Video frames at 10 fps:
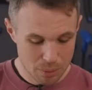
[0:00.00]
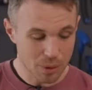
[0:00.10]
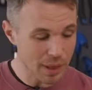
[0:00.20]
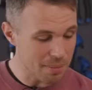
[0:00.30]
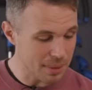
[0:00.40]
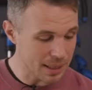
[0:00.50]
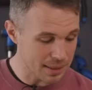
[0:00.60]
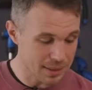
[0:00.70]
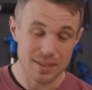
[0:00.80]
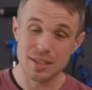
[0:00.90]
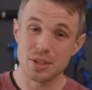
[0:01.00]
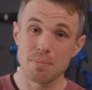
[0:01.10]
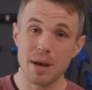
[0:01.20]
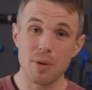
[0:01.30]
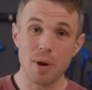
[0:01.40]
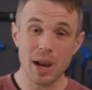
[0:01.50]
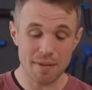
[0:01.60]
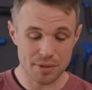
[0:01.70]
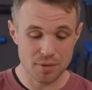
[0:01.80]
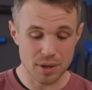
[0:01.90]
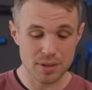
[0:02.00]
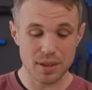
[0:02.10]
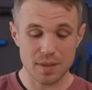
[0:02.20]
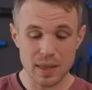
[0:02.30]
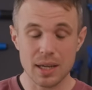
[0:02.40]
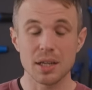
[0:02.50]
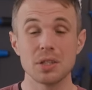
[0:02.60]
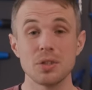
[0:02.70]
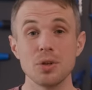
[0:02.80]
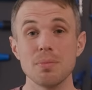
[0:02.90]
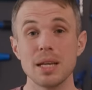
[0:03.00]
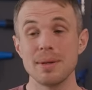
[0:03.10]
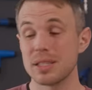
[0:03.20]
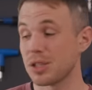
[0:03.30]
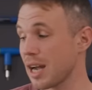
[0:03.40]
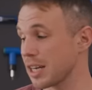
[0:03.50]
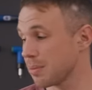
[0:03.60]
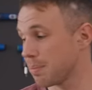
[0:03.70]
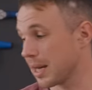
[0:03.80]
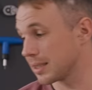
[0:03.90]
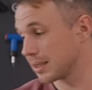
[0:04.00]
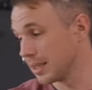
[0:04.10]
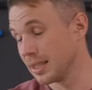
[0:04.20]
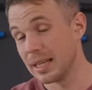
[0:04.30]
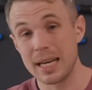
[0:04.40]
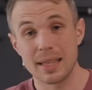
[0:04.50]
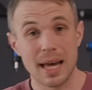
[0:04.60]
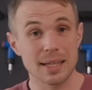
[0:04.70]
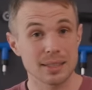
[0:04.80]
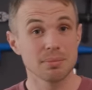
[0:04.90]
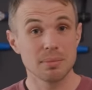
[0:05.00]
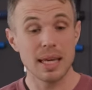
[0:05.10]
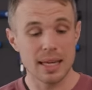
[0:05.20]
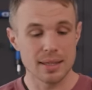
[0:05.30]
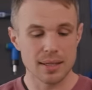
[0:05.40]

What that means is you may well have to run the thicker 2mm traction pads and that, in